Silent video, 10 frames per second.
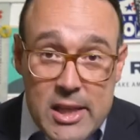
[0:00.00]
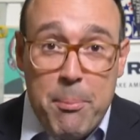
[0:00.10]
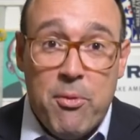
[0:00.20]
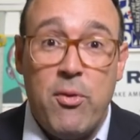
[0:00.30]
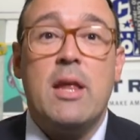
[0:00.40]
On
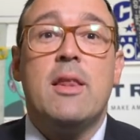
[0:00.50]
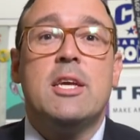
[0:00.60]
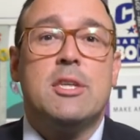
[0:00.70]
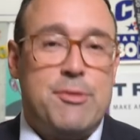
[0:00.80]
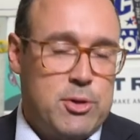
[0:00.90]
top of winning
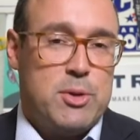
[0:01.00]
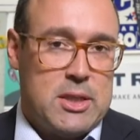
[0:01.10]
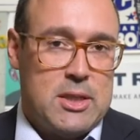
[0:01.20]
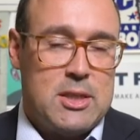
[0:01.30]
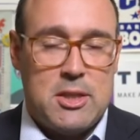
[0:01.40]
these new
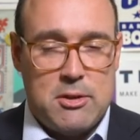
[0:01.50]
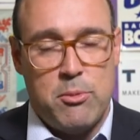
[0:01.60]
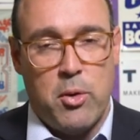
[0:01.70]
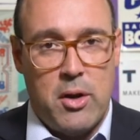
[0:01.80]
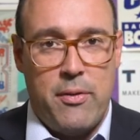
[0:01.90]
seats,
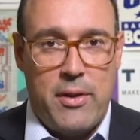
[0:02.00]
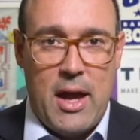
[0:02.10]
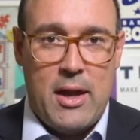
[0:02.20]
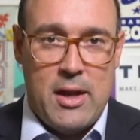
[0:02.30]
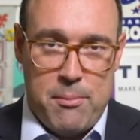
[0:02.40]
more on
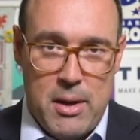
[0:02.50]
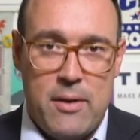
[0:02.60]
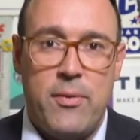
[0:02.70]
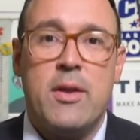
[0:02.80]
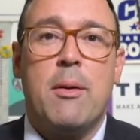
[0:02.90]
that in a
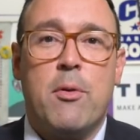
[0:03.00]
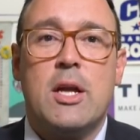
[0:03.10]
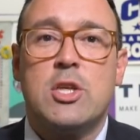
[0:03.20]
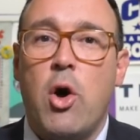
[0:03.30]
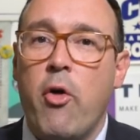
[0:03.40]
minute, the
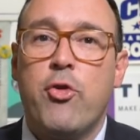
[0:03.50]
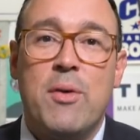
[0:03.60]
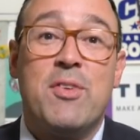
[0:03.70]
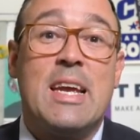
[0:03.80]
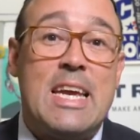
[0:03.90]
Democrats also
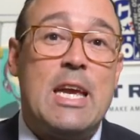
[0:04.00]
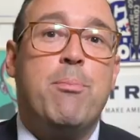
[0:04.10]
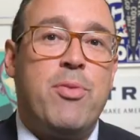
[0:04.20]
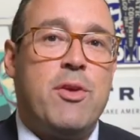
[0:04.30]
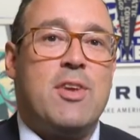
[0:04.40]
have to
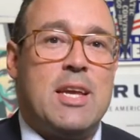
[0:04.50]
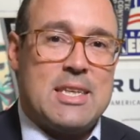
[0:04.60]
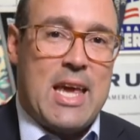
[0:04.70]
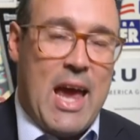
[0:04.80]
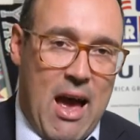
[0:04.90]
keep the
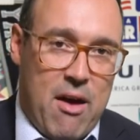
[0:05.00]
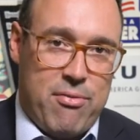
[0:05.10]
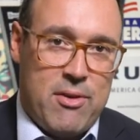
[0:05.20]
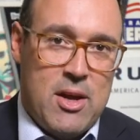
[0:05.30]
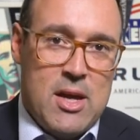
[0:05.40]
seats they
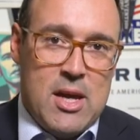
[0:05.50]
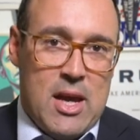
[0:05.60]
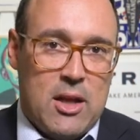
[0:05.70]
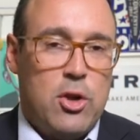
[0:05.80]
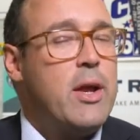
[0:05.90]
have,
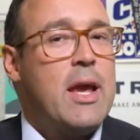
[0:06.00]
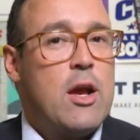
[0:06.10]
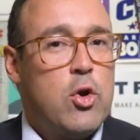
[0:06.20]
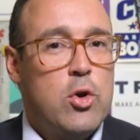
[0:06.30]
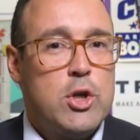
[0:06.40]
including
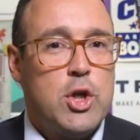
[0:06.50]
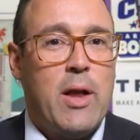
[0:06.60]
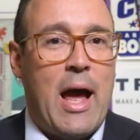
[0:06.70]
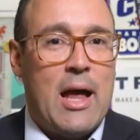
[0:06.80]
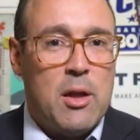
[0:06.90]
a
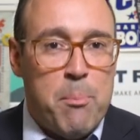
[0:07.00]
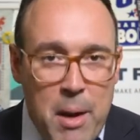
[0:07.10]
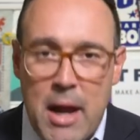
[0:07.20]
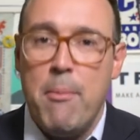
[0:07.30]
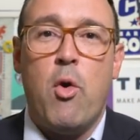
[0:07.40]
crucial
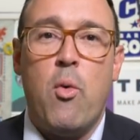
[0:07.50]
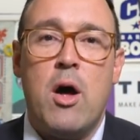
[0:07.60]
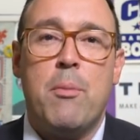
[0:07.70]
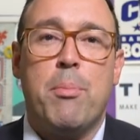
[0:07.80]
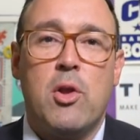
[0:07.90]
Alabama
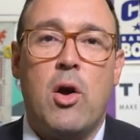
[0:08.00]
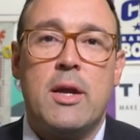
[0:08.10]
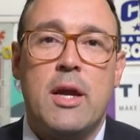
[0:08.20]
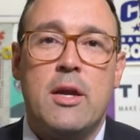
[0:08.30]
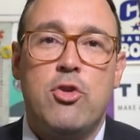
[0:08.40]
one
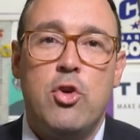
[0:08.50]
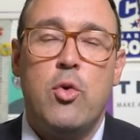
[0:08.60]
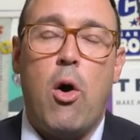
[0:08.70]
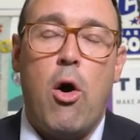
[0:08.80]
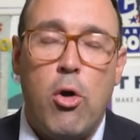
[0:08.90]
belonging
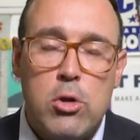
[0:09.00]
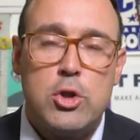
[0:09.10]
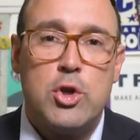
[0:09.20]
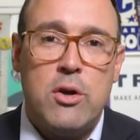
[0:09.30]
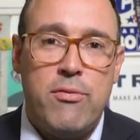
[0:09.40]
to
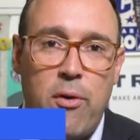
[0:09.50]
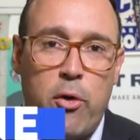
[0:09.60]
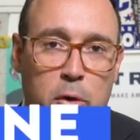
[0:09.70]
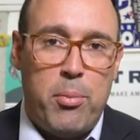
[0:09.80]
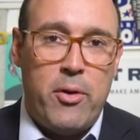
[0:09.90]

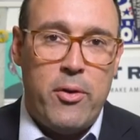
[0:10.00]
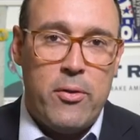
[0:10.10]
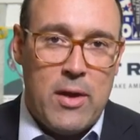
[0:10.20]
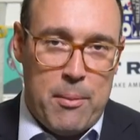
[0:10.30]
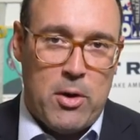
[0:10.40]

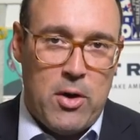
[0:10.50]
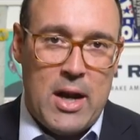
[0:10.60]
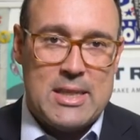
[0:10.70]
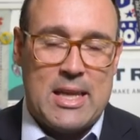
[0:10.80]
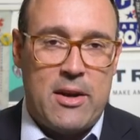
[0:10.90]
ultra-vulnerable
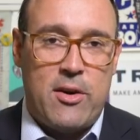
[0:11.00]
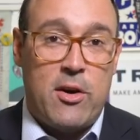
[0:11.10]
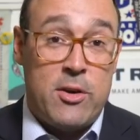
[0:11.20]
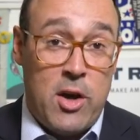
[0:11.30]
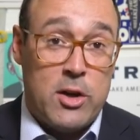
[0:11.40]
Democratic
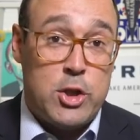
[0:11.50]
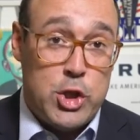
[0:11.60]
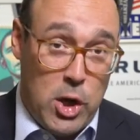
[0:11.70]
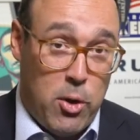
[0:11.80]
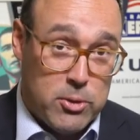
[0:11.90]
Senator Doug
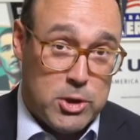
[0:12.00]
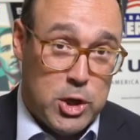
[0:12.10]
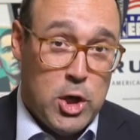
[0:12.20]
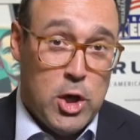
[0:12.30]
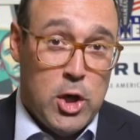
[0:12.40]
Jones,
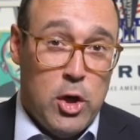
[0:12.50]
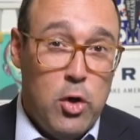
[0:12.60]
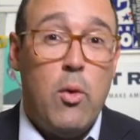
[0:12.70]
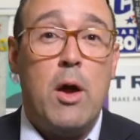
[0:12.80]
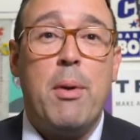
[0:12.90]

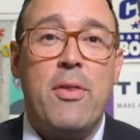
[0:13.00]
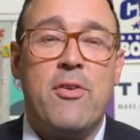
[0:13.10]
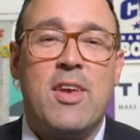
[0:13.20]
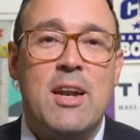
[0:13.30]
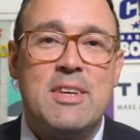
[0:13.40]
who won by the
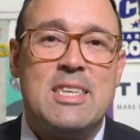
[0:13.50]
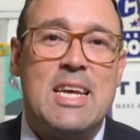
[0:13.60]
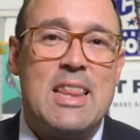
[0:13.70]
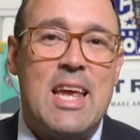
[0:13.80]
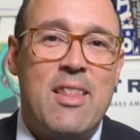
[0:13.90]
skin of his
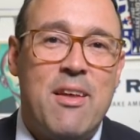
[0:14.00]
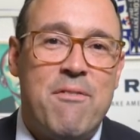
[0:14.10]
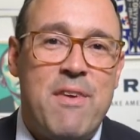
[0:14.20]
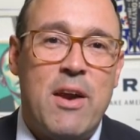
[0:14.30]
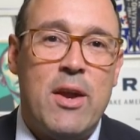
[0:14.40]
teeth in the
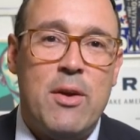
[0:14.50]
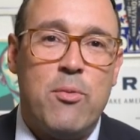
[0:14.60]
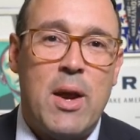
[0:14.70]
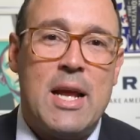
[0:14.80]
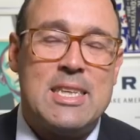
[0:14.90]
very
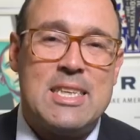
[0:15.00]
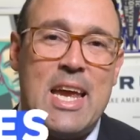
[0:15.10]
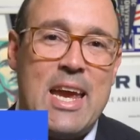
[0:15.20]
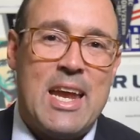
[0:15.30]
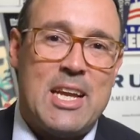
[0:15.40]
red
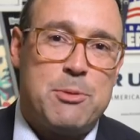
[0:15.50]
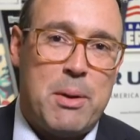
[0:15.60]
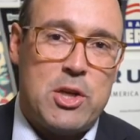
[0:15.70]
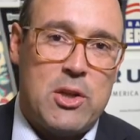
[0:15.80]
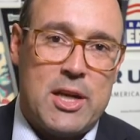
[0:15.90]
state in a
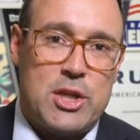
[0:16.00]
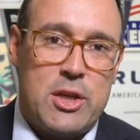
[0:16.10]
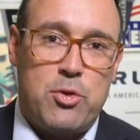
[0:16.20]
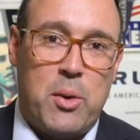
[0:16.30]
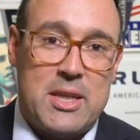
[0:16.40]
special
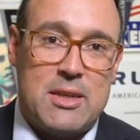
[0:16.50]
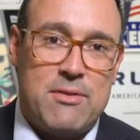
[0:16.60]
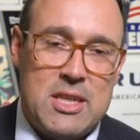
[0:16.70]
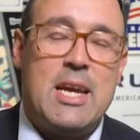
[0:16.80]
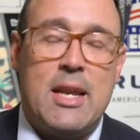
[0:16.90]
election in twenty
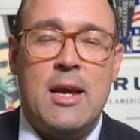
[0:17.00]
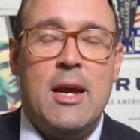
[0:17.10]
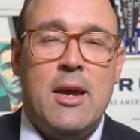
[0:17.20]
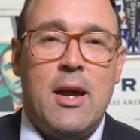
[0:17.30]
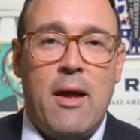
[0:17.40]
seventeen.
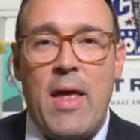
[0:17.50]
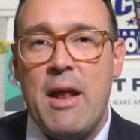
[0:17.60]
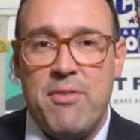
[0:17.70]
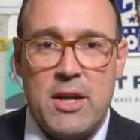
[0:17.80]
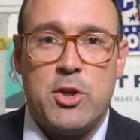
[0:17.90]
And
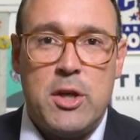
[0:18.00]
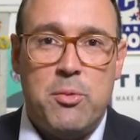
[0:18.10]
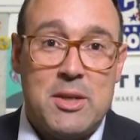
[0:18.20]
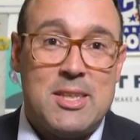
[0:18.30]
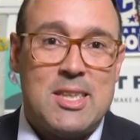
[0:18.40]
that victory
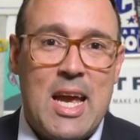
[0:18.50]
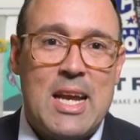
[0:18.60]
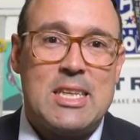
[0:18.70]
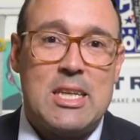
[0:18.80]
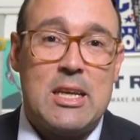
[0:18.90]
was
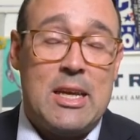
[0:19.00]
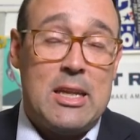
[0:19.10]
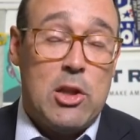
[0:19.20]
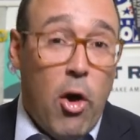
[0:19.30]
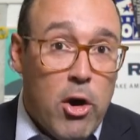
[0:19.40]
thanks
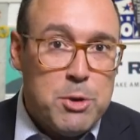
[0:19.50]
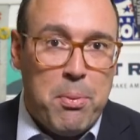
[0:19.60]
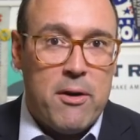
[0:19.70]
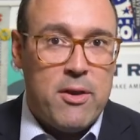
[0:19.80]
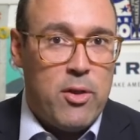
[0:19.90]
in large
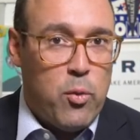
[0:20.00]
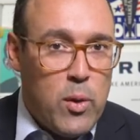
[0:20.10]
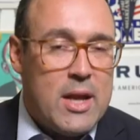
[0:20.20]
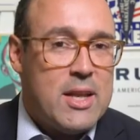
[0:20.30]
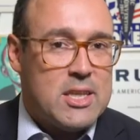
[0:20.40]
part to the
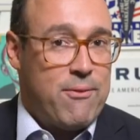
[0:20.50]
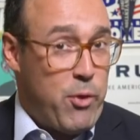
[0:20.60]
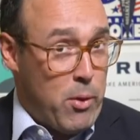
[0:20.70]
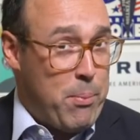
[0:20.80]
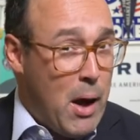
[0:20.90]
weakness of
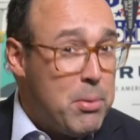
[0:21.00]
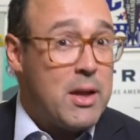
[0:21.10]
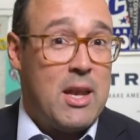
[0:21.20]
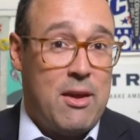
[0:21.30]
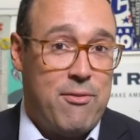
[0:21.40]
the
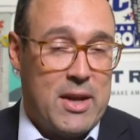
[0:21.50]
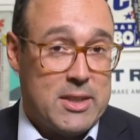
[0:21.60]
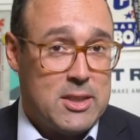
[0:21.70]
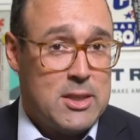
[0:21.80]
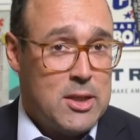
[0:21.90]
Republican he
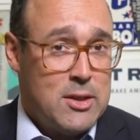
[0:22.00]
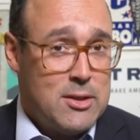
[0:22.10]
faced.